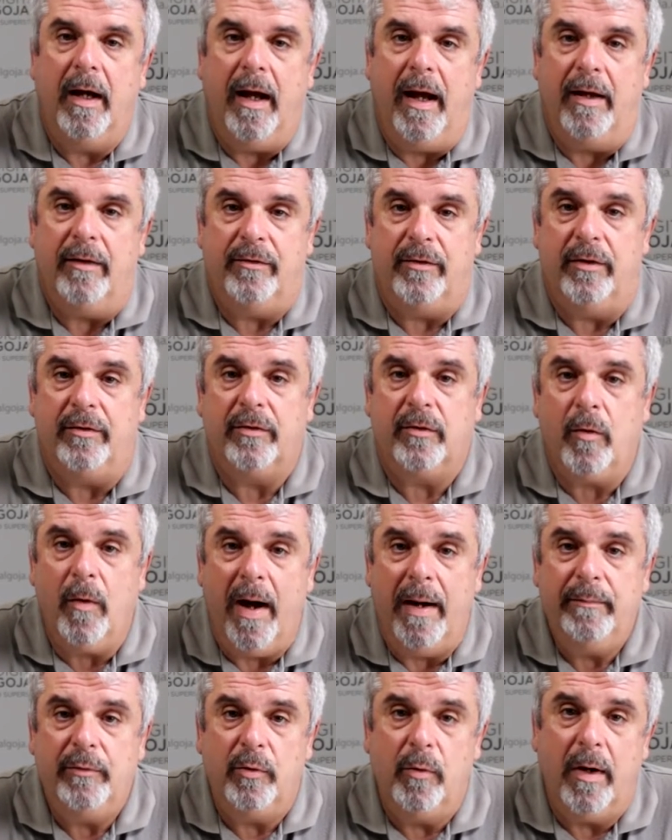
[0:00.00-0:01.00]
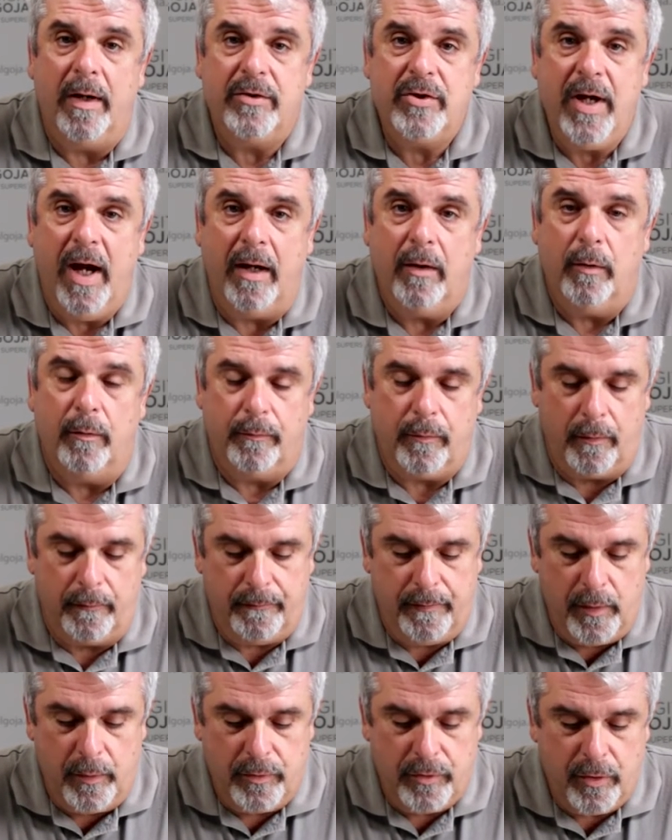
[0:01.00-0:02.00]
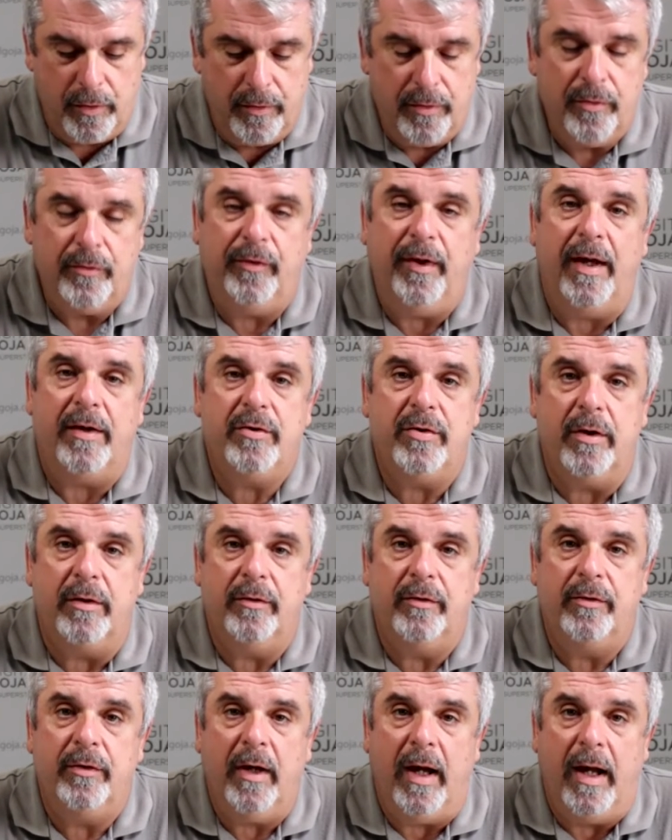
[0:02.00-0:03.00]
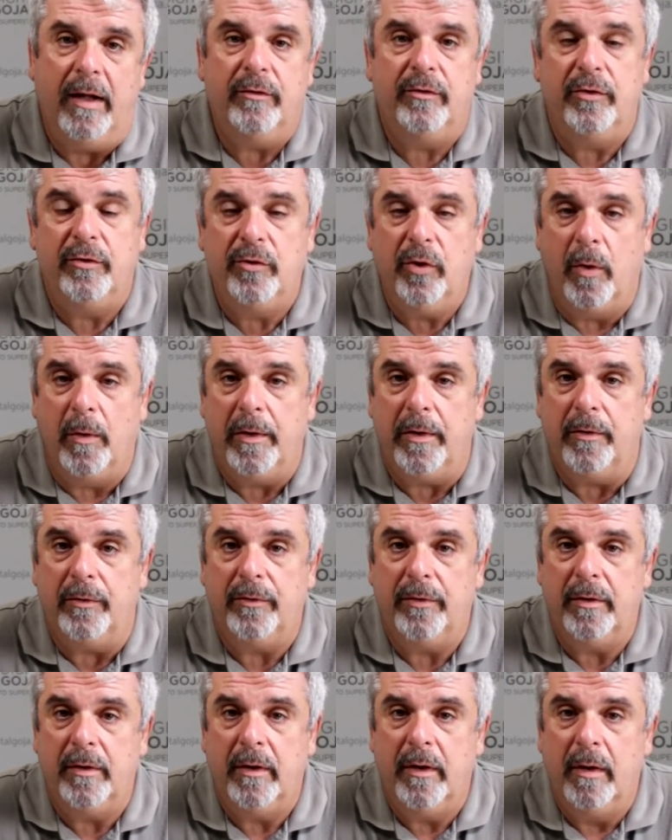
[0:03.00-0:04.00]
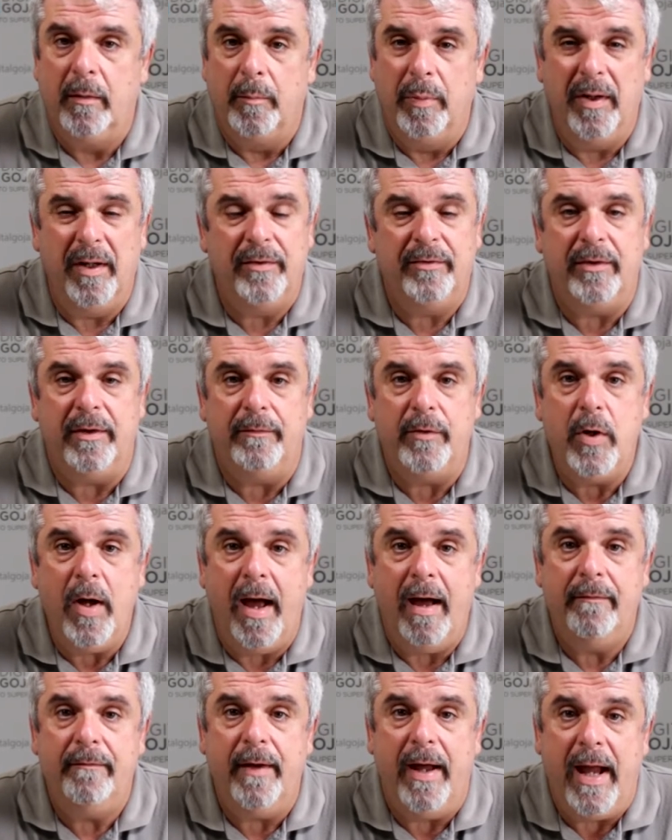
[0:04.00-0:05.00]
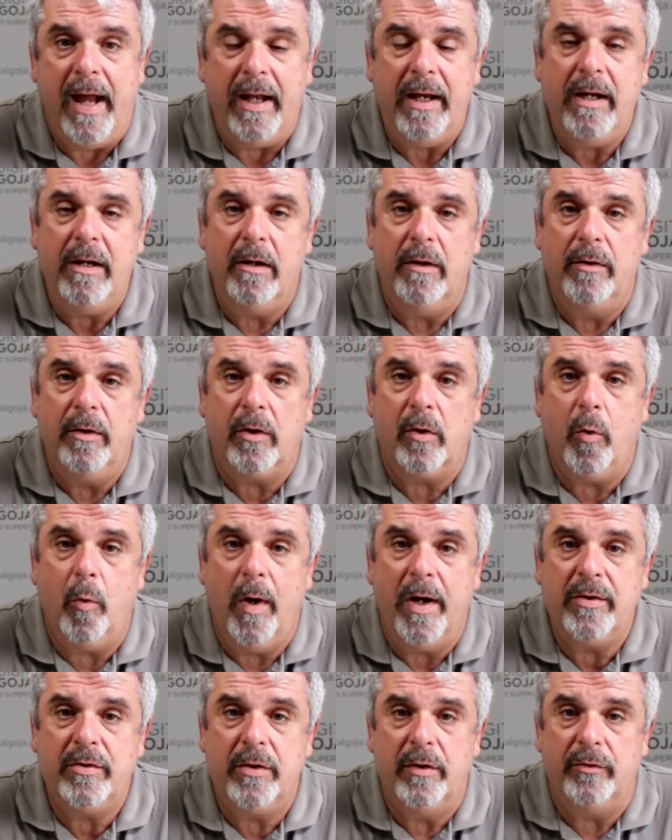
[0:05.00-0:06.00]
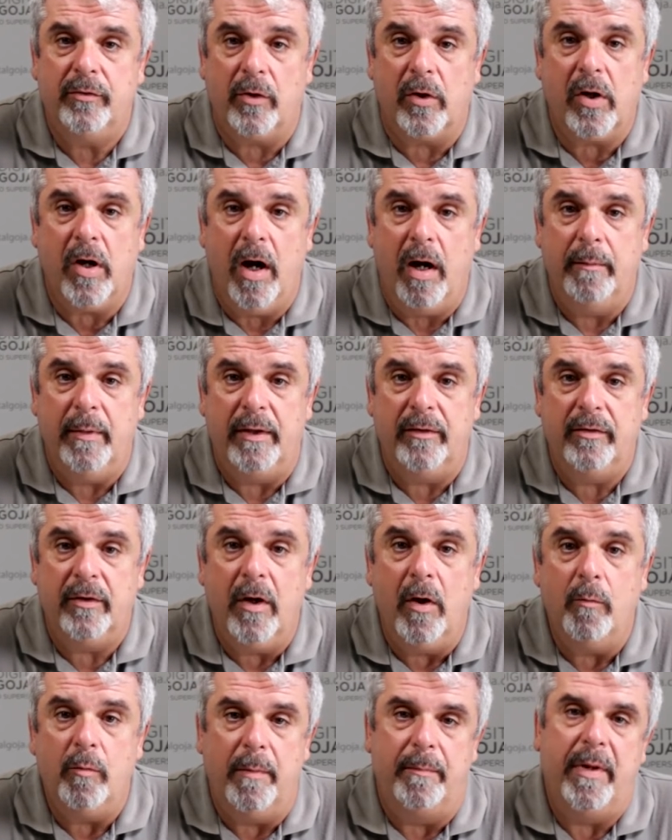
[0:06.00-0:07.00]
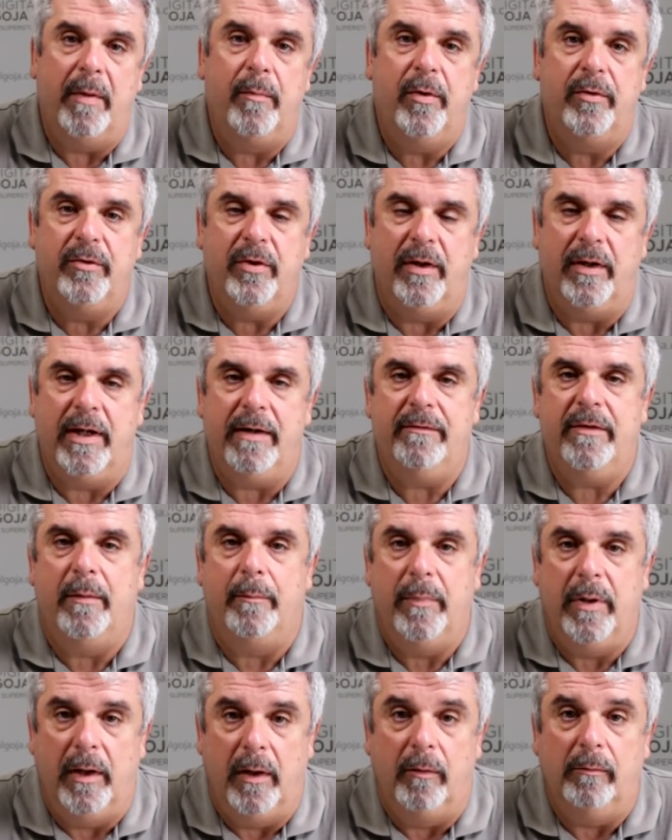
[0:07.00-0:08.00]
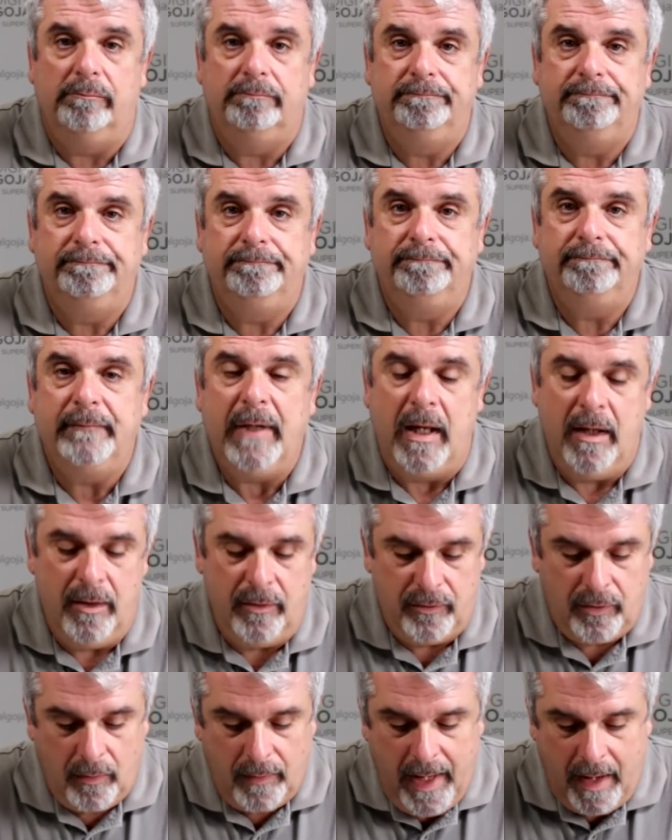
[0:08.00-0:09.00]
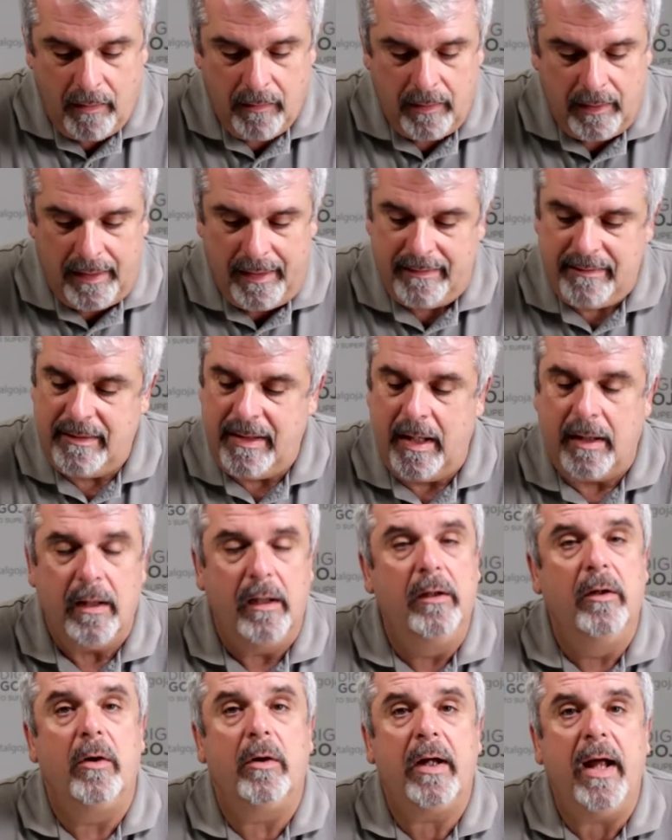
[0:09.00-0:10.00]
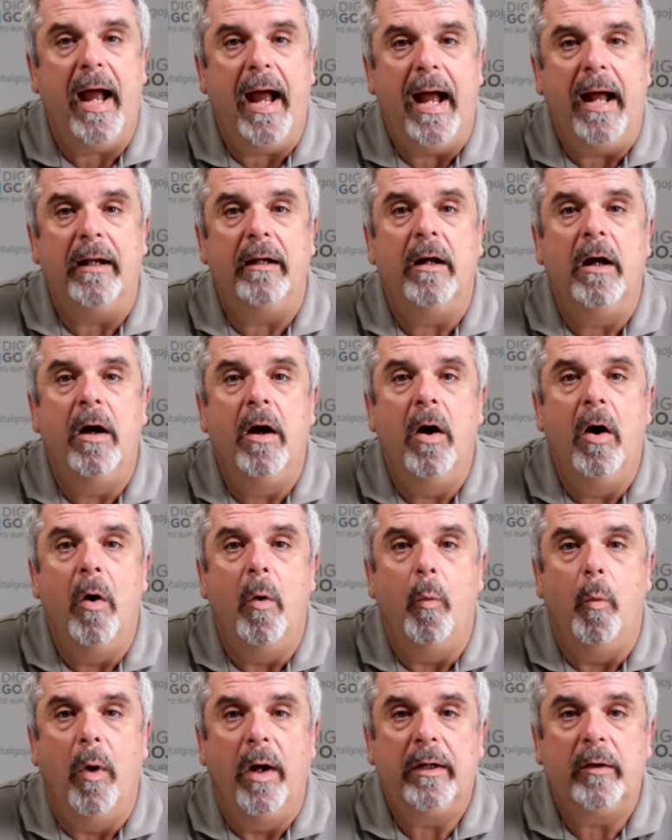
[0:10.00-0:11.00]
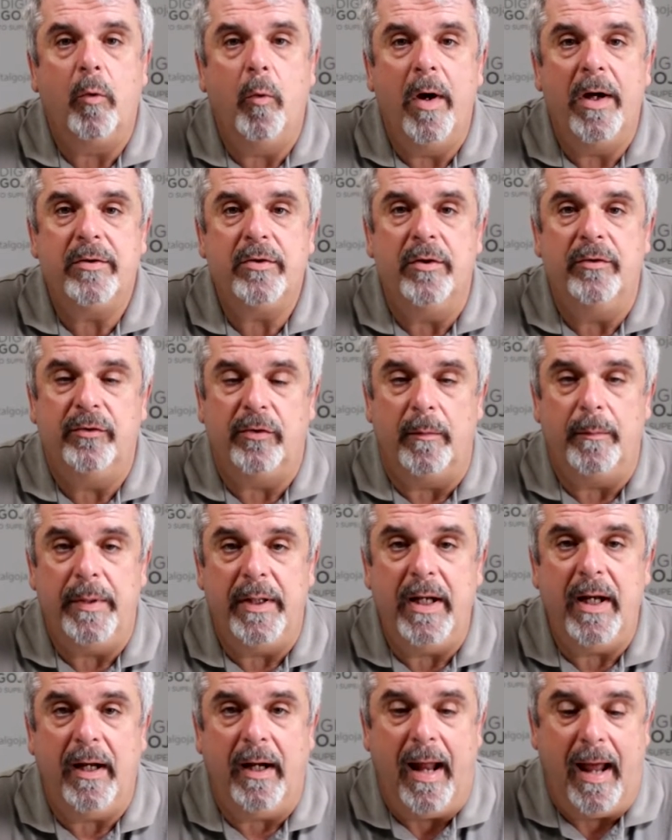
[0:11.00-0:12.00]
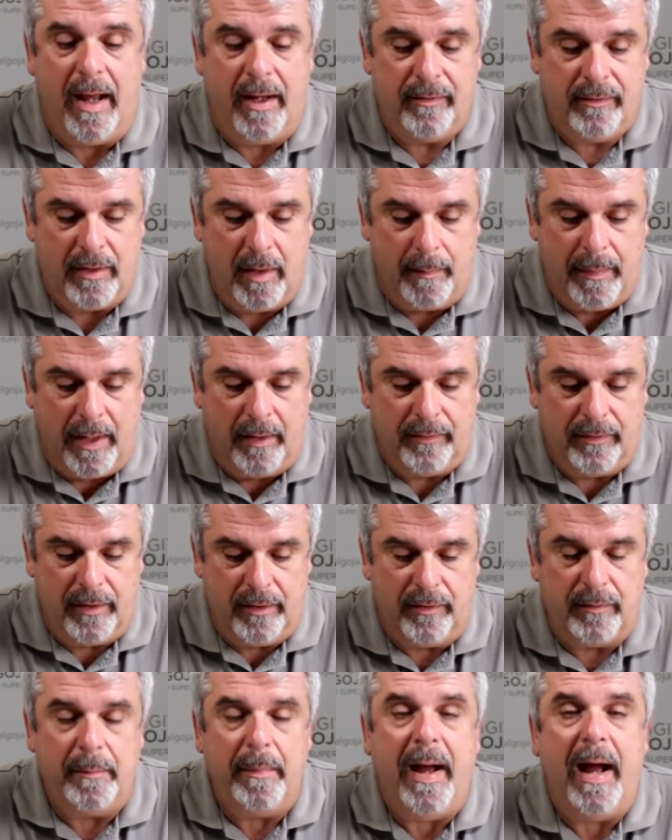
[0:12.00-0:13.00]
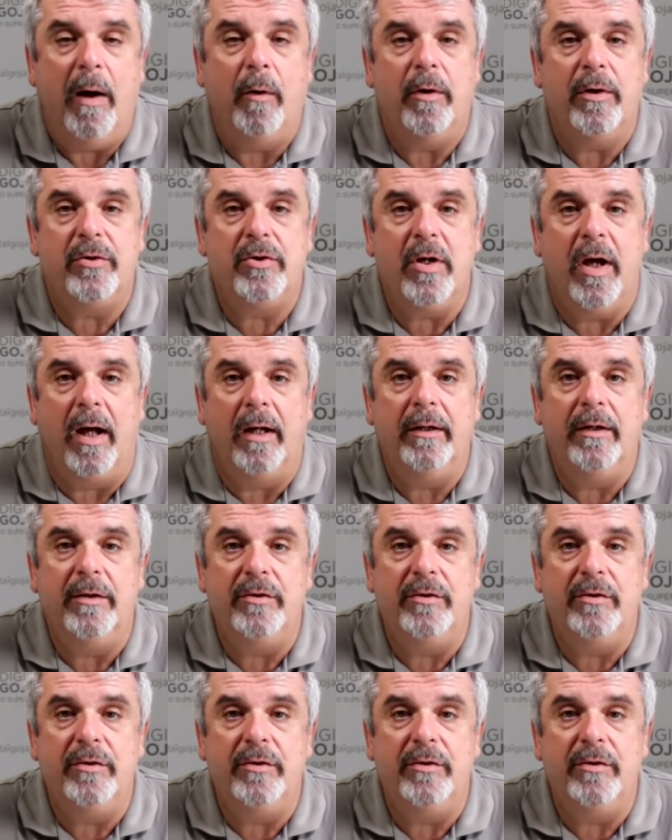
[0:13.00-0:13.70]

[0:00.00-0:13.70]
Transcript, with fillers: and subscribe to our channel for future sessions and tutorials. Plus, if you have any other questions or comments, remember to leave them below. So now, let's take a look at what questions are being asked about this PowerShot